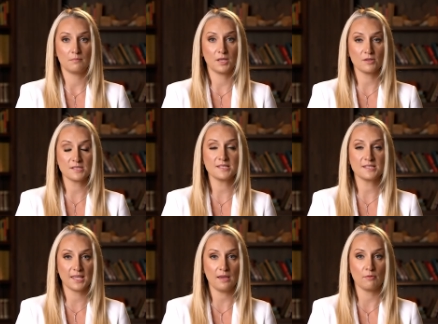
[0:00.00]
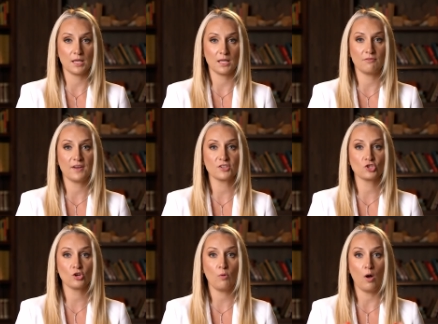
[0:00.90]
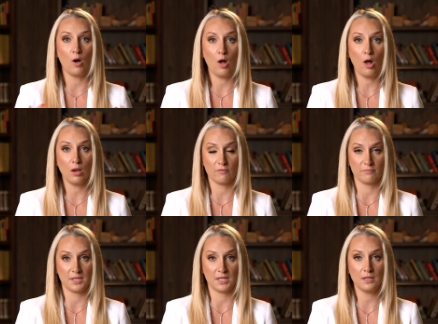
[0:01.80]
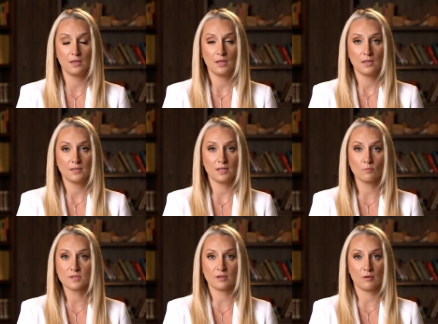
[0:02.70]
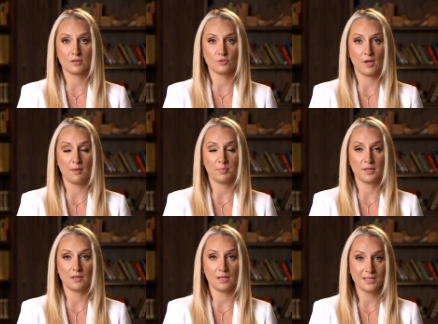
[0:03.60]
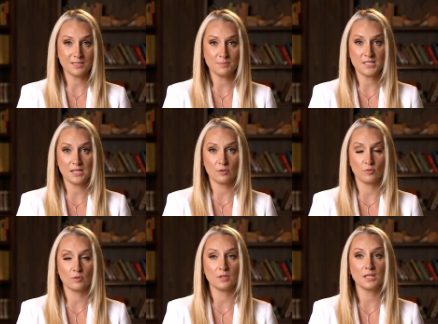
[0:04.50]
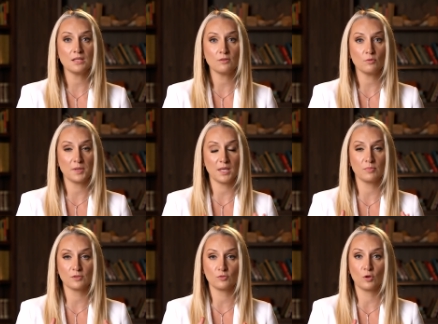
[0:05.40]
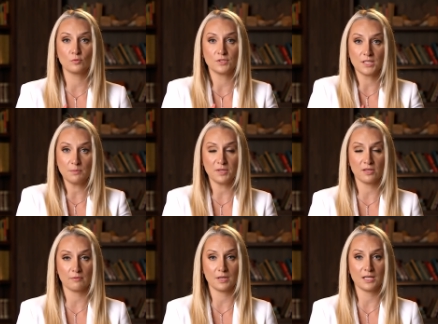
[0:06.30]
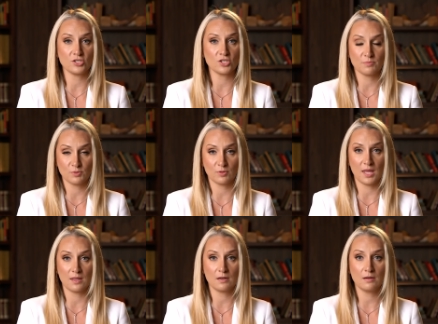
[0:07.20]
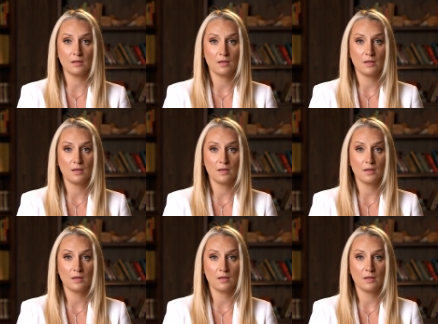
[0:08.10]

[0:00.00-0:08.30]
because it's scary. If I show all of me, then what's going to happen? And let me tell you, you need to be able to go deep in your relationship together